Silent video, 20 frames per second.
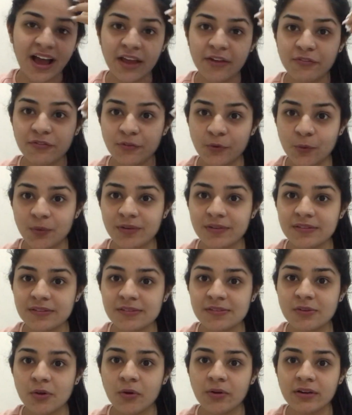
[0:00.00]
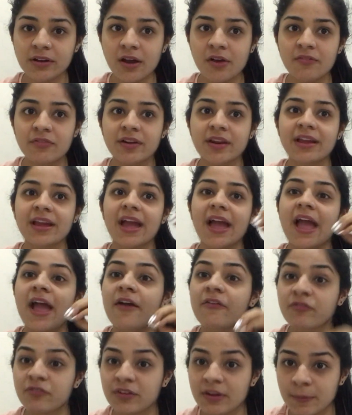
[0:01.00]
focused on covering
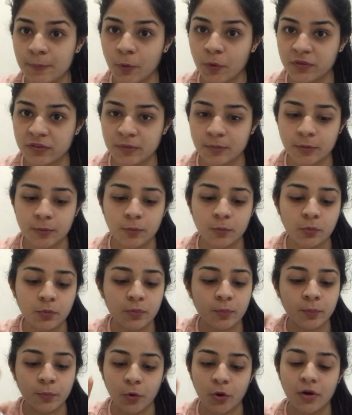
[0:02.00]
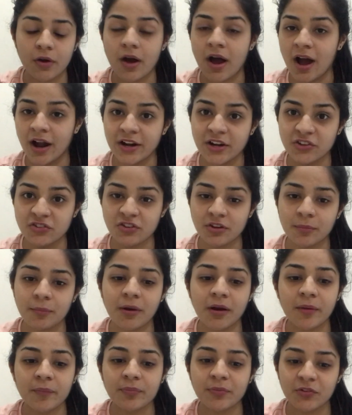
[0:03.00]
every possible book, R.D.
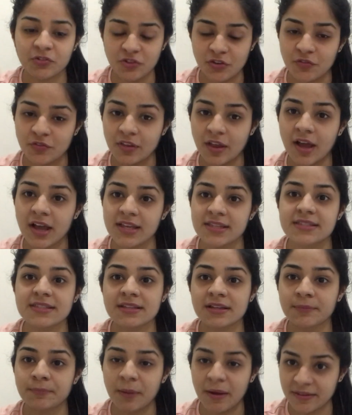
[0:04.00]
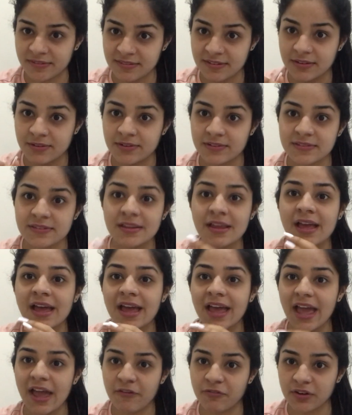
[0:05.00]
Sharma, Shiv Das, past years,
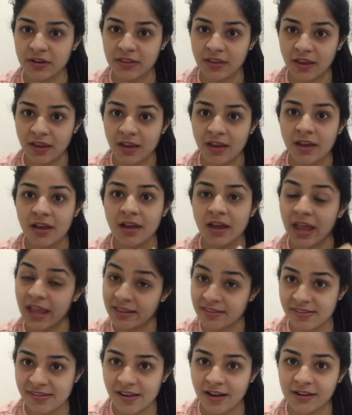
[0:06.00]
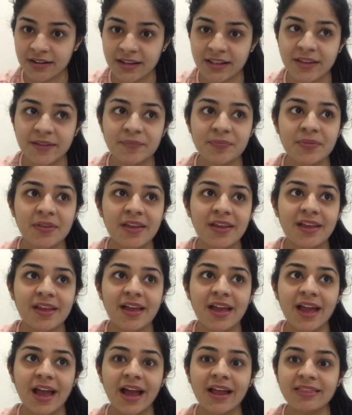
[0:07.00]
everything, NCRT,
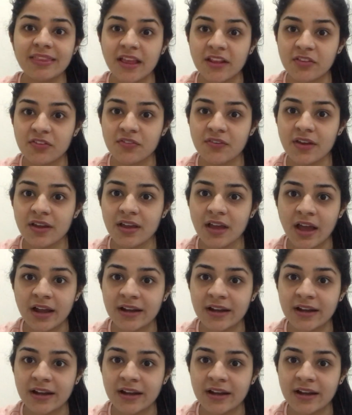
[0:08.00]
and that's why